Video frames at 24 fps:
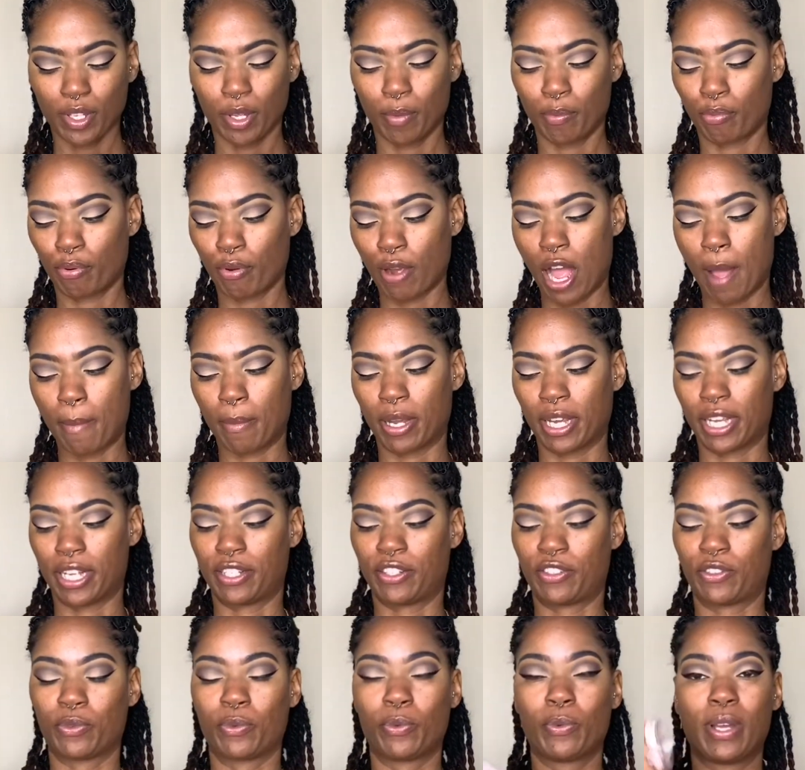primer
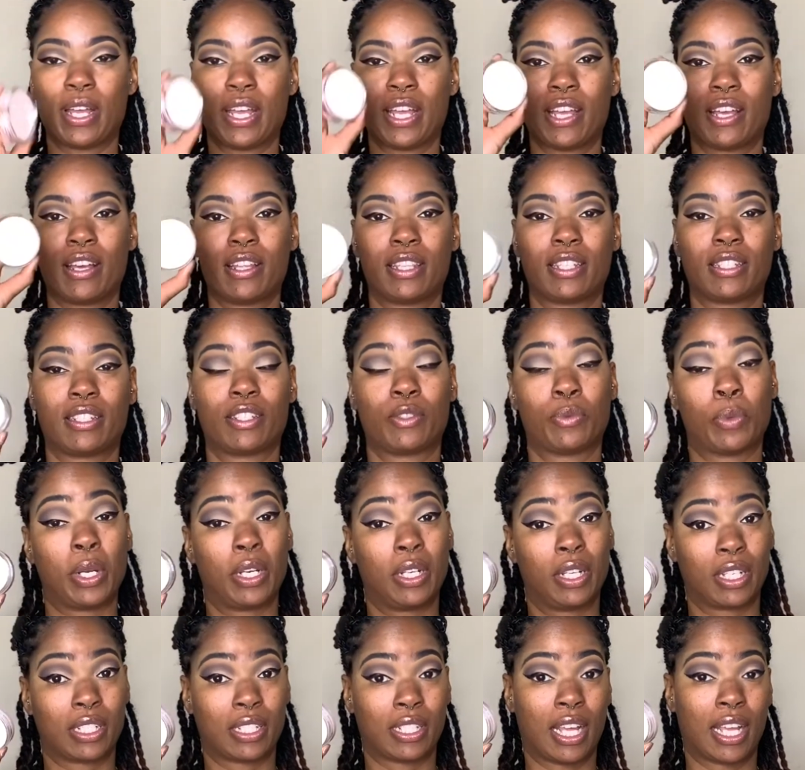as well. This is what it
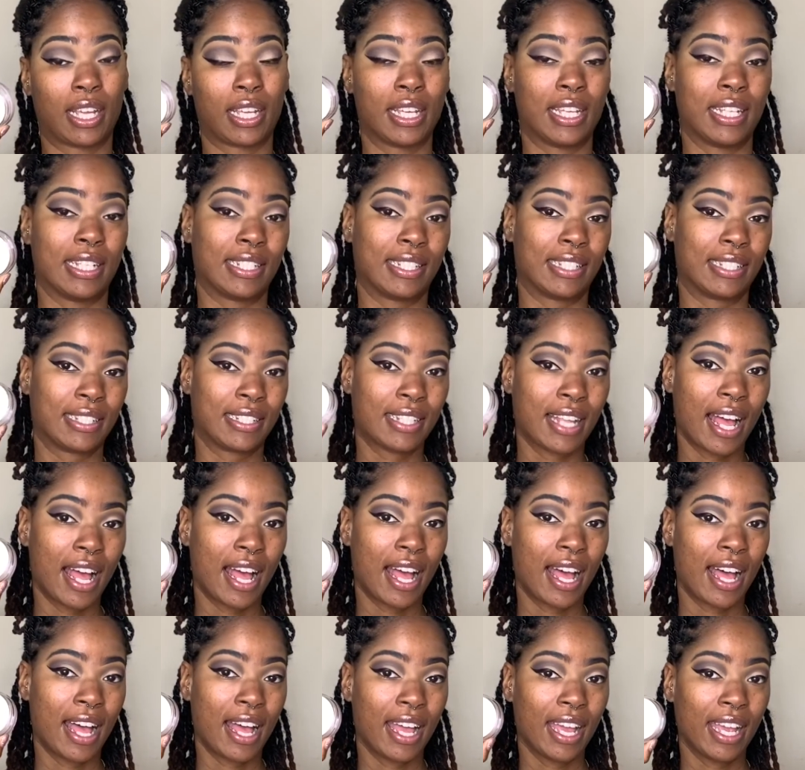looks like
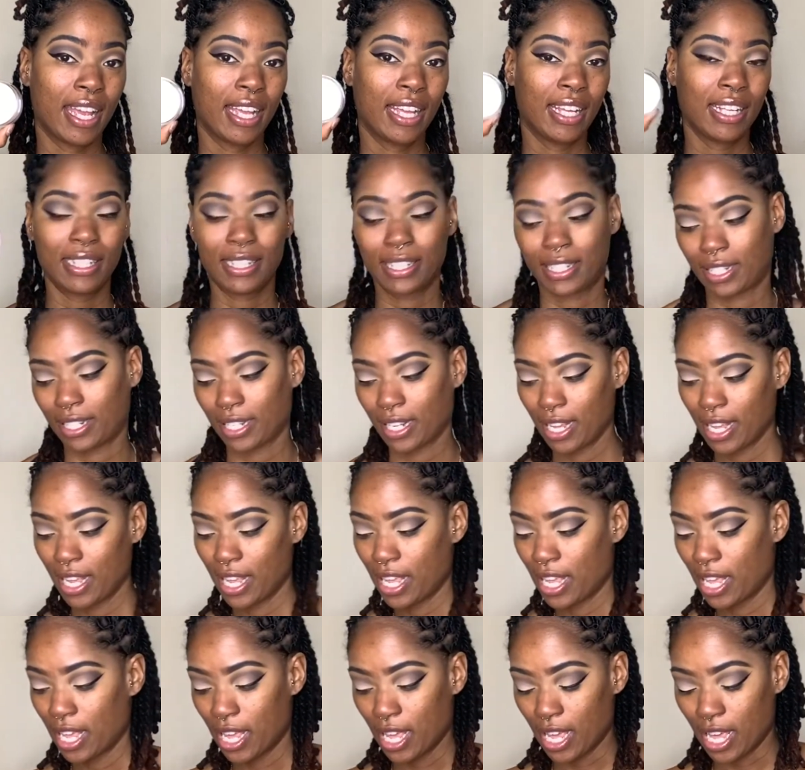inside.
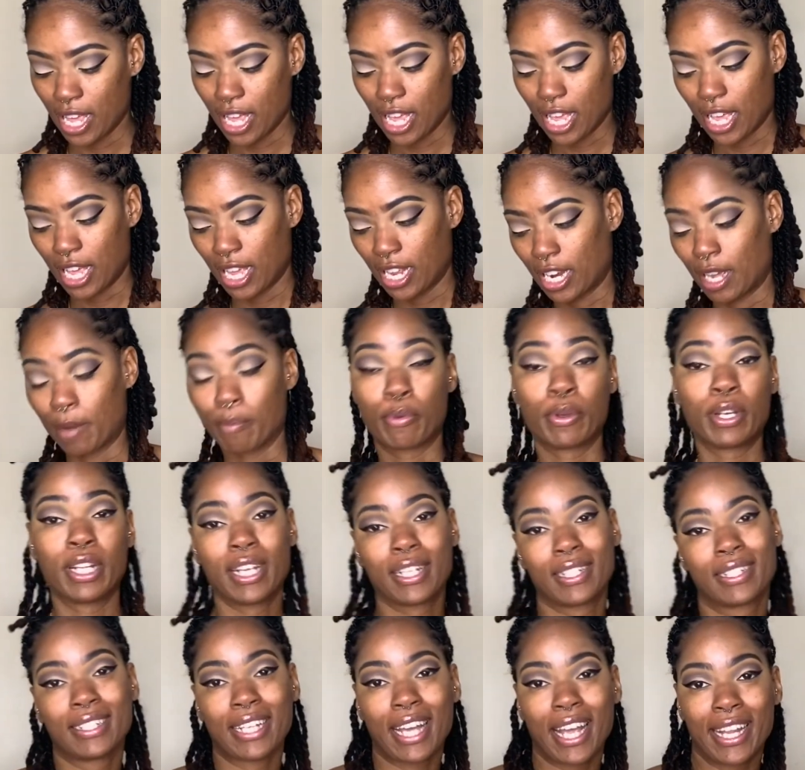And I'm pretty
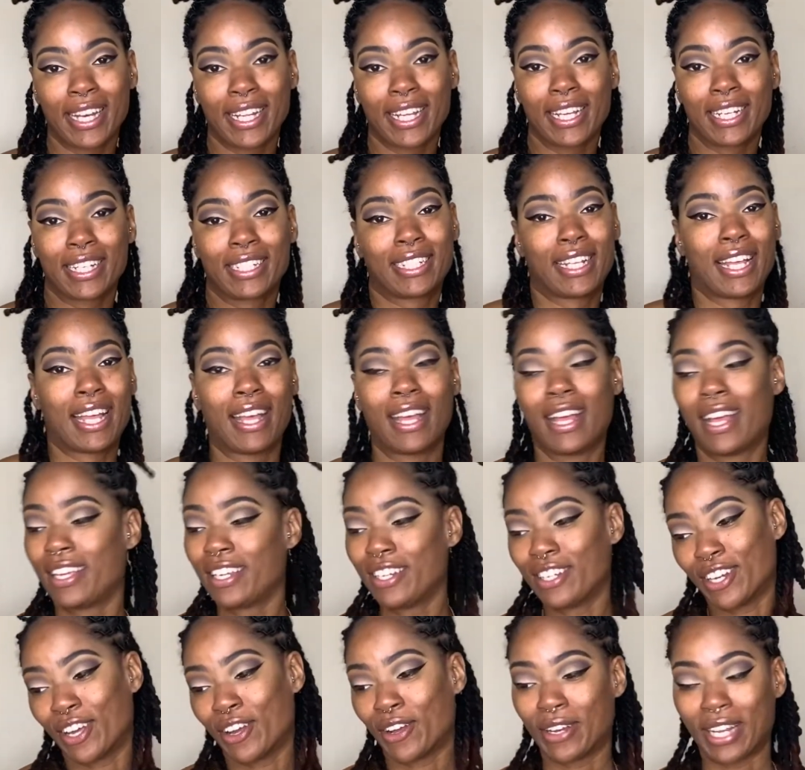excited because,
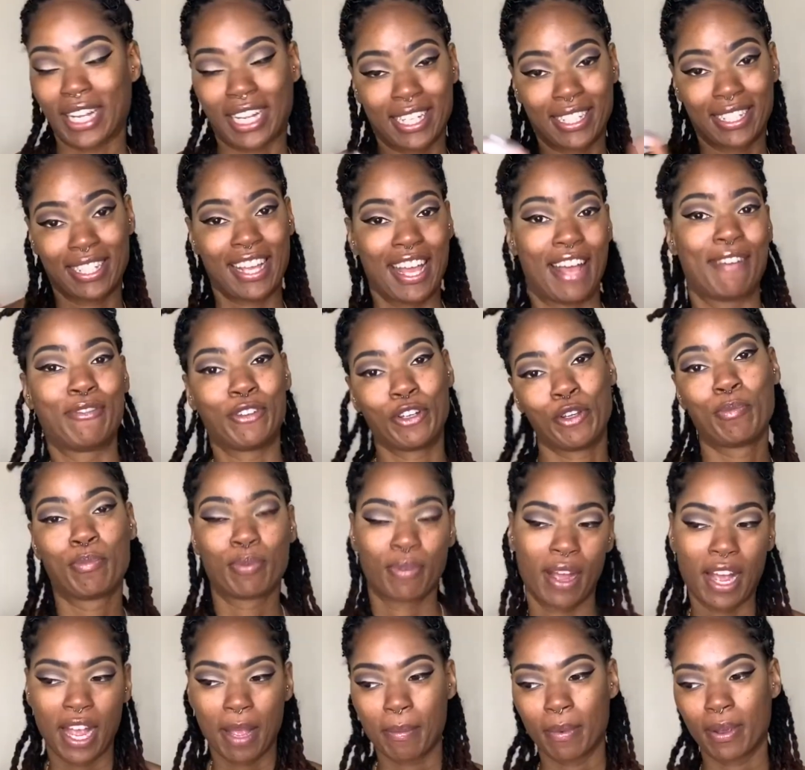you know, like I said, I have a new
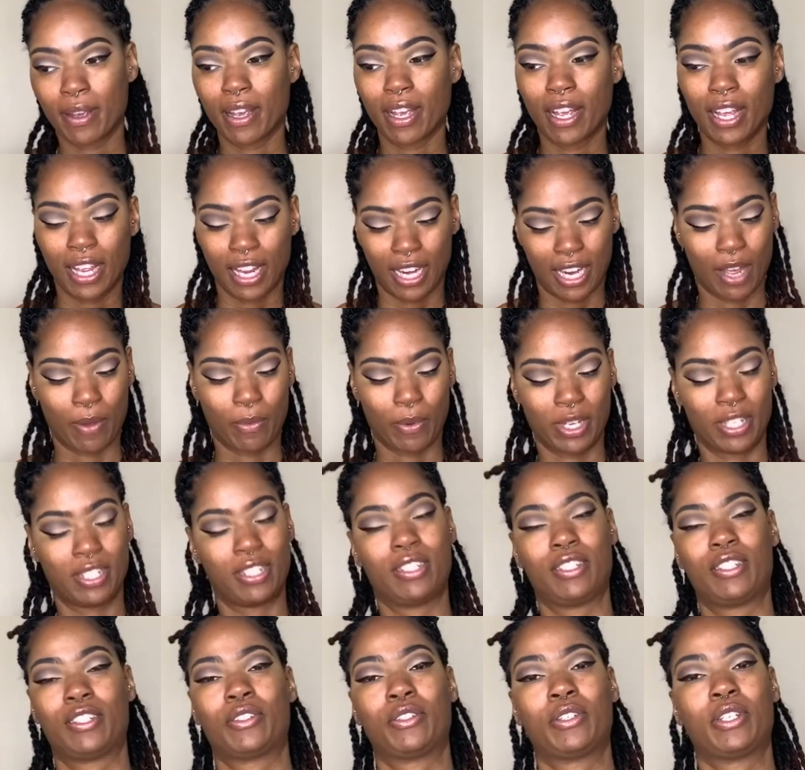primer and I wanted to
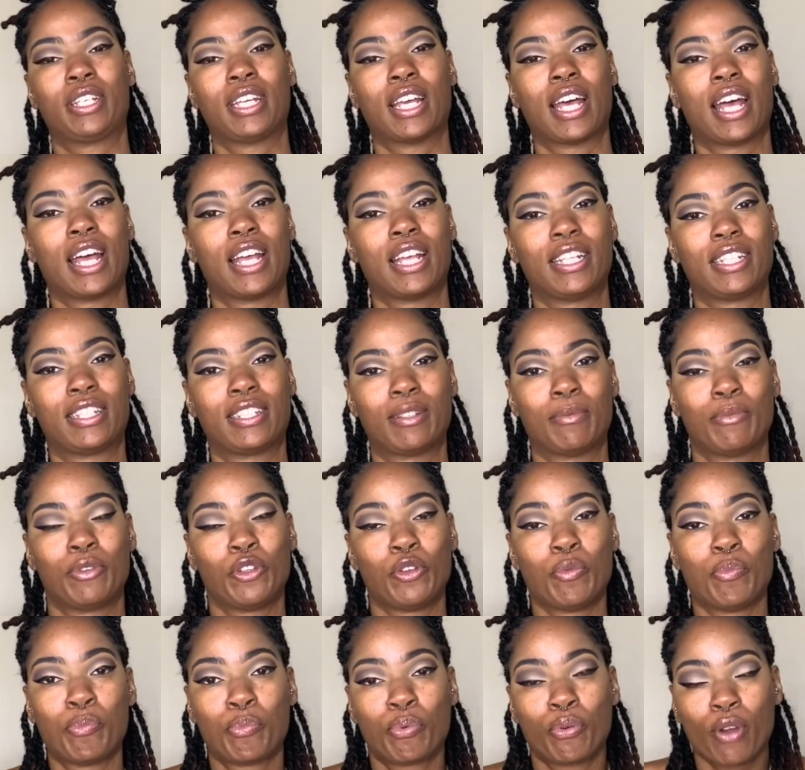show you guys some
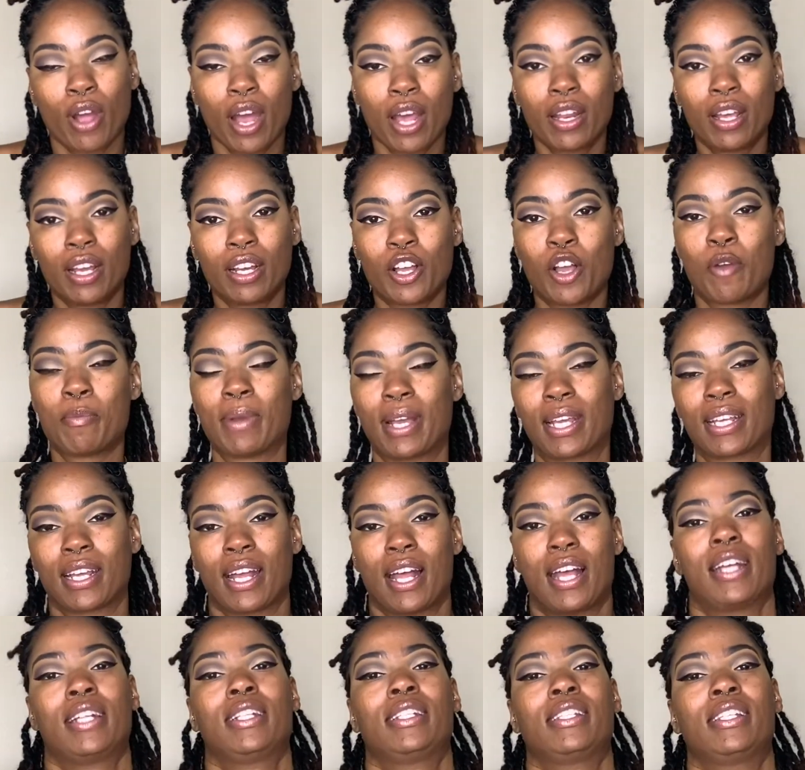new product on my
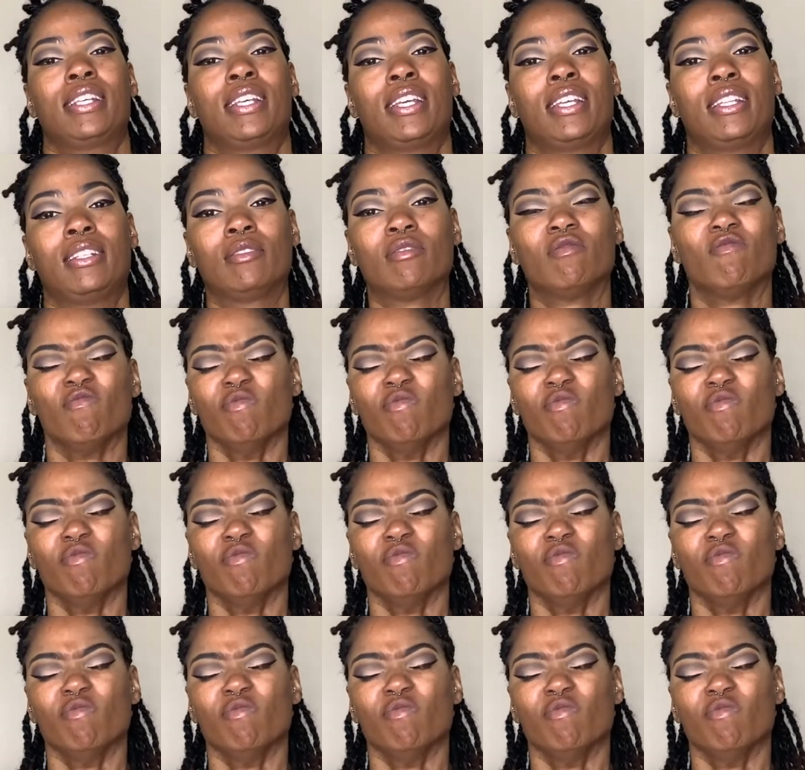content,